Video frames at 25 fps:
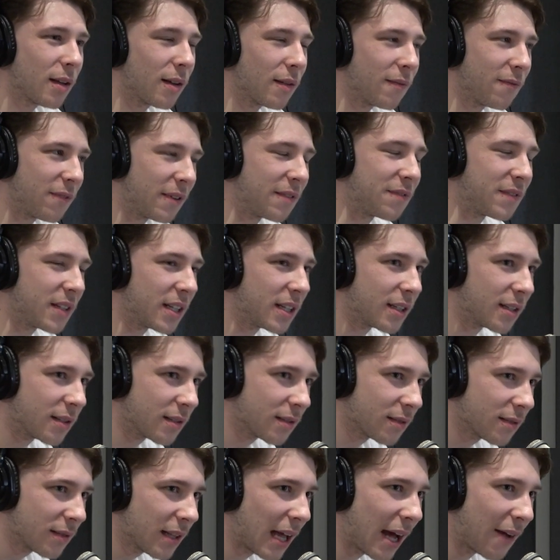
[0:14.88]
15.
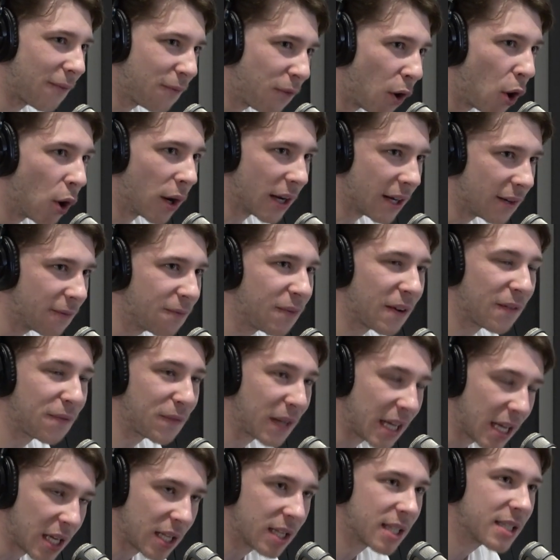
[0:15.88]
Like 14,
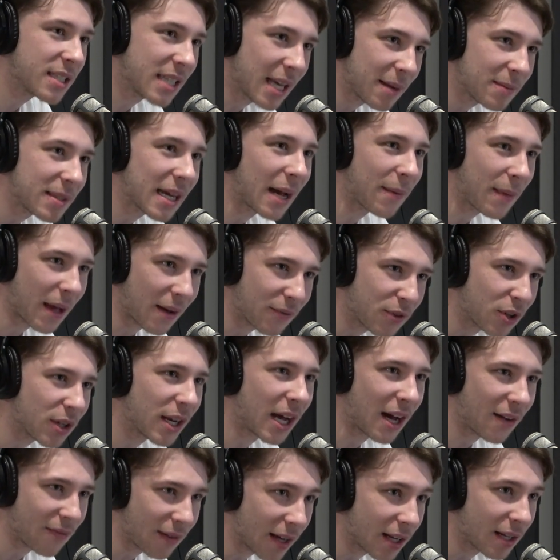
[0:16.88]
15, the same time that I've done
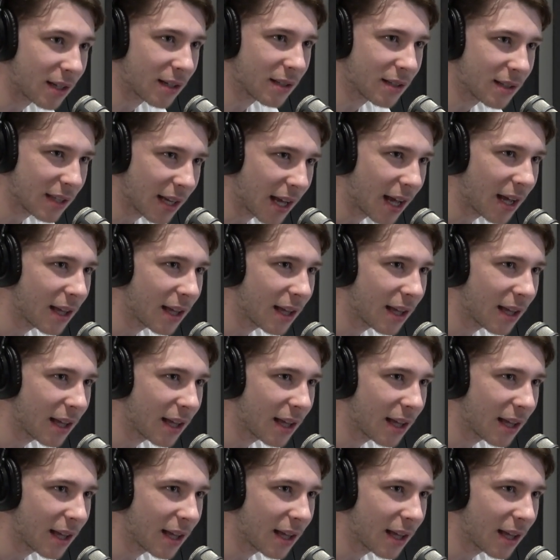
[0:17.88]
that event. Yeah?